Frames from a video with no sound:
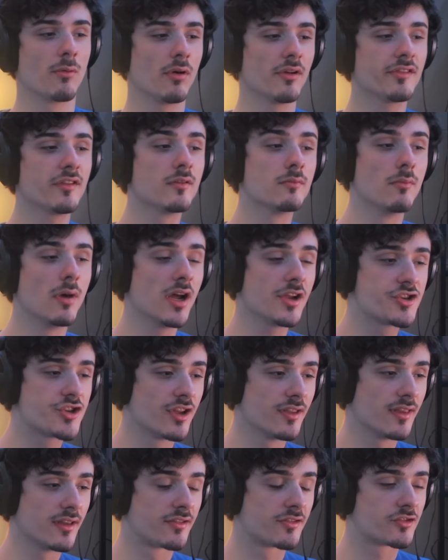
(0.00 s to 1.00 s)
wasn't much
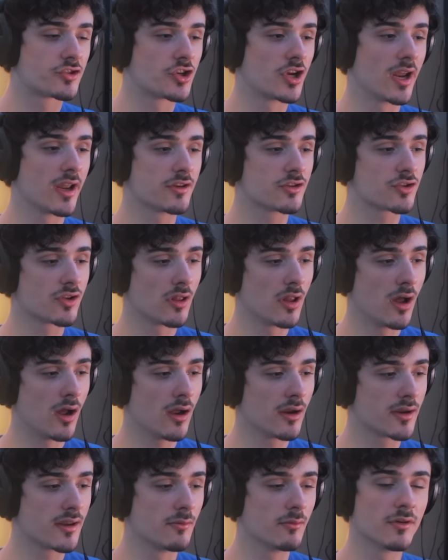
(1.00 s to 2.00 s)
in this
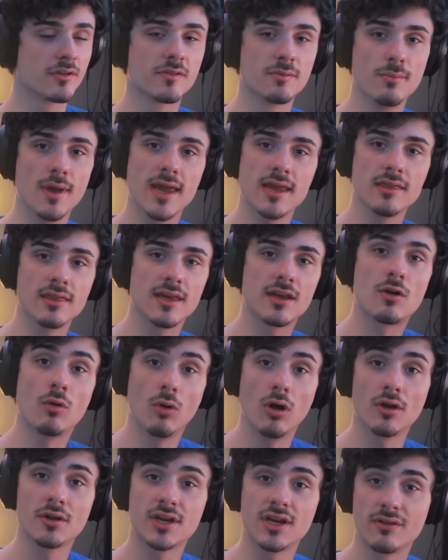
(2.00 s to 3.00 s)
changelog. It was mainly
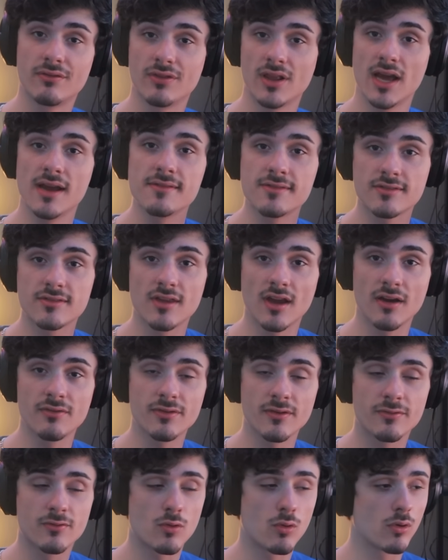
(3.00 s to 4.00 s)
quality of life stuff,
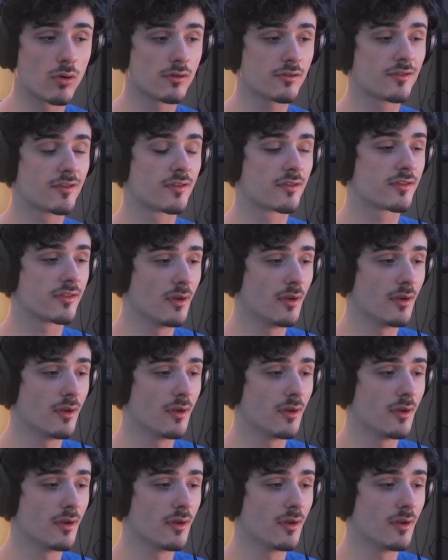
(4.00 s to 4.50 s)
of course.